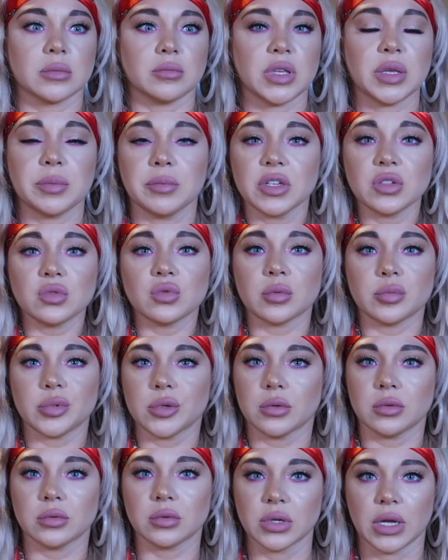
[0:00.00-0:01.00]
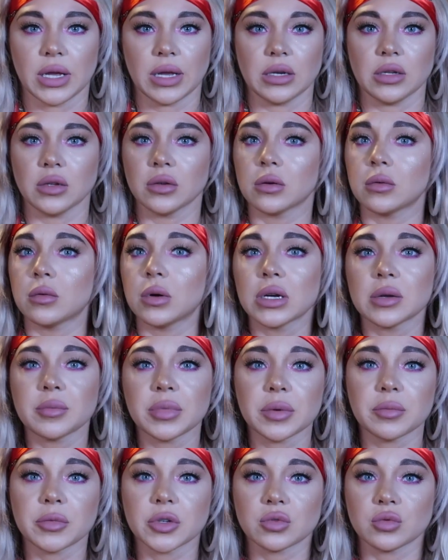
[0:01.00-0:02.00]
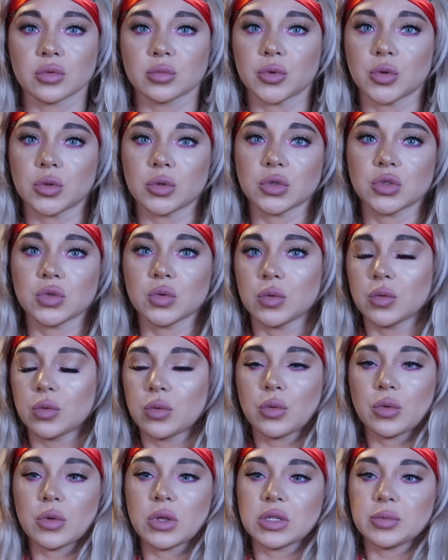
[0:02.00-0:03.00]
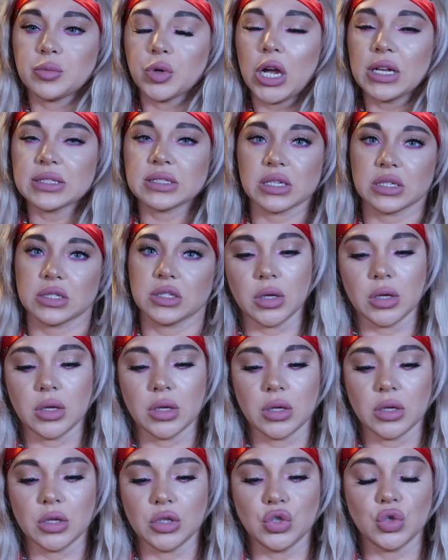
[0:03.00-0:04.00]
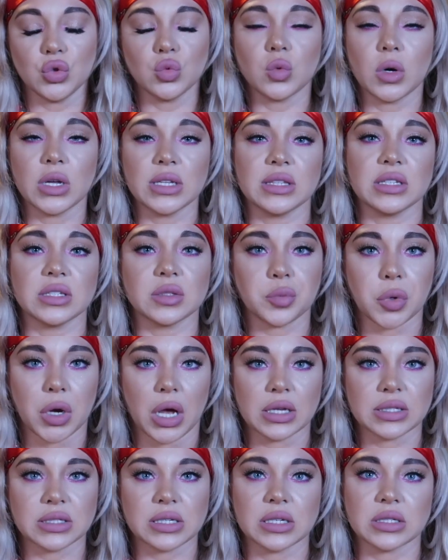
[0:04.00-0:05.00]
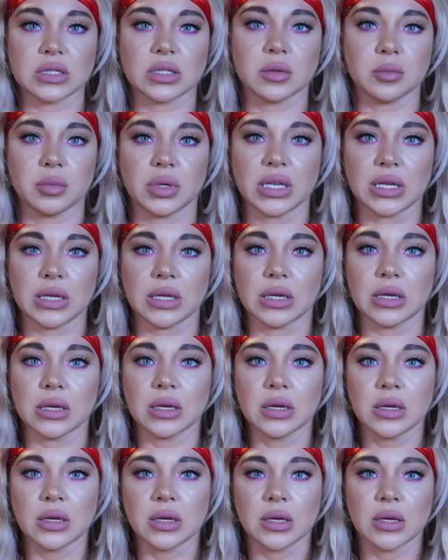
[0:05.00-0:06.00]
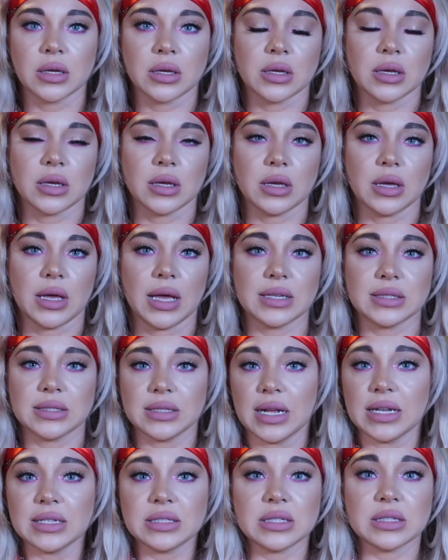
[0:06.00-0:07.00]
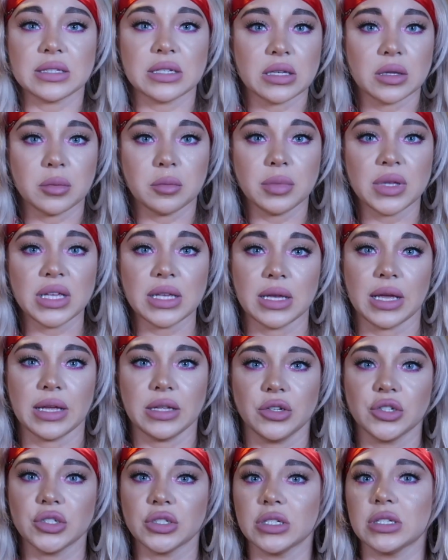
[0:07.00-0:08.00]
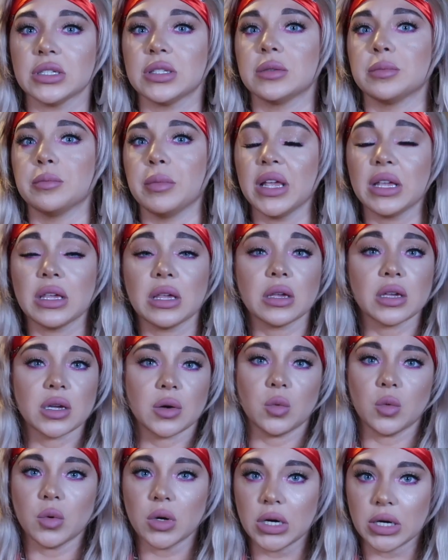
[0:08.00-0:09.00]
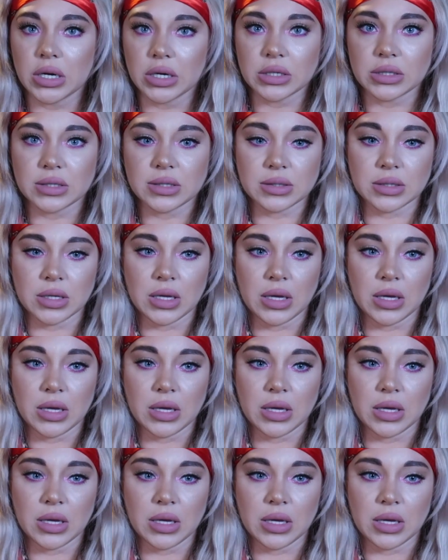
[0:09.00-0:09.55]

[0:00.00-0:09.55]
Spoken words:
be miserable. And you don't want to be miserable through this process. You want this process to be as nice as it can be, and you're just making it worse